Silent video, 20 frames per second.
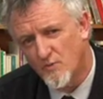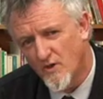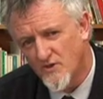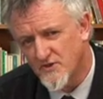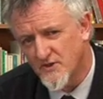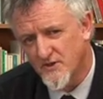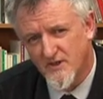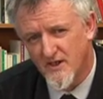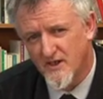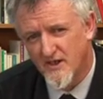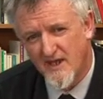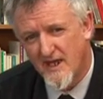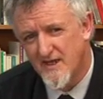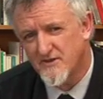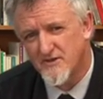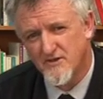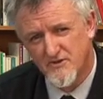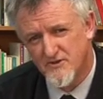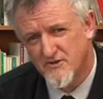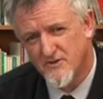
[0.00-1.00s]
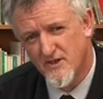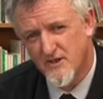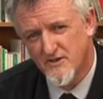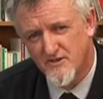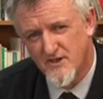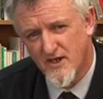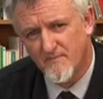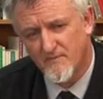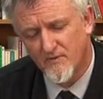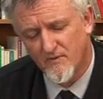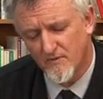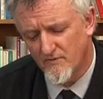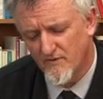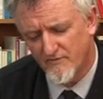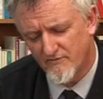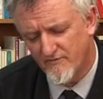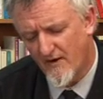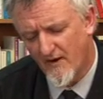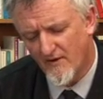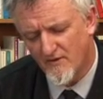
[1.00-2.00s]
wasn't connected to the temple. The
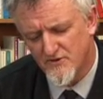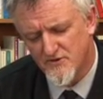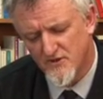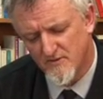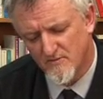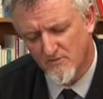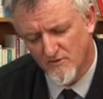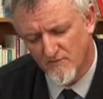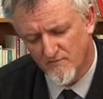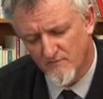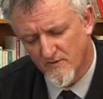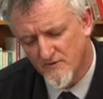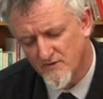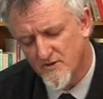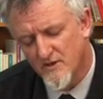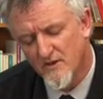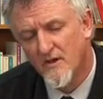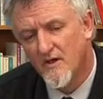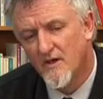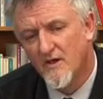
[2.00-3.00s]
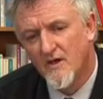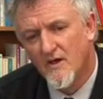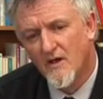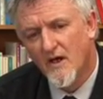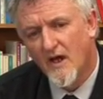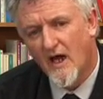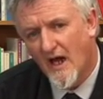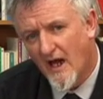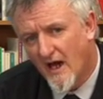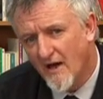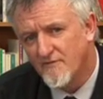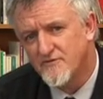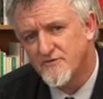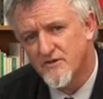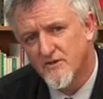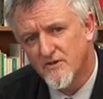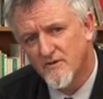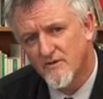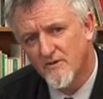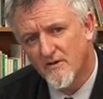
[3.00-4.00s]
Pharisee movement,
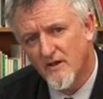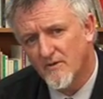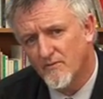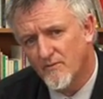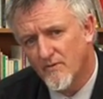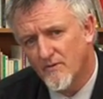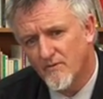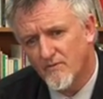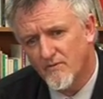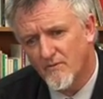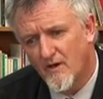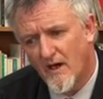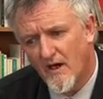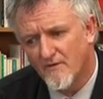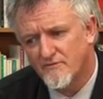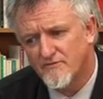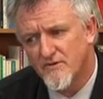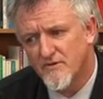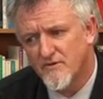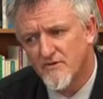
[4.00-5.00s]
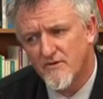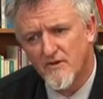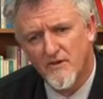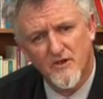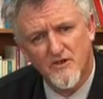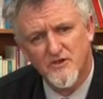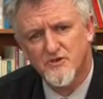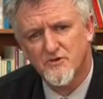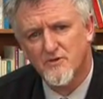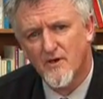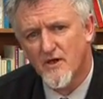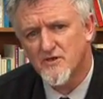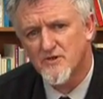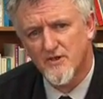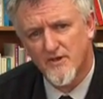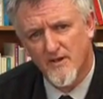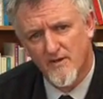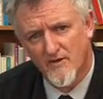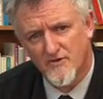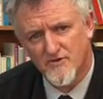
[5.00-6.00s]
after the
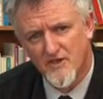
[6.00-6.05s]
destruction of the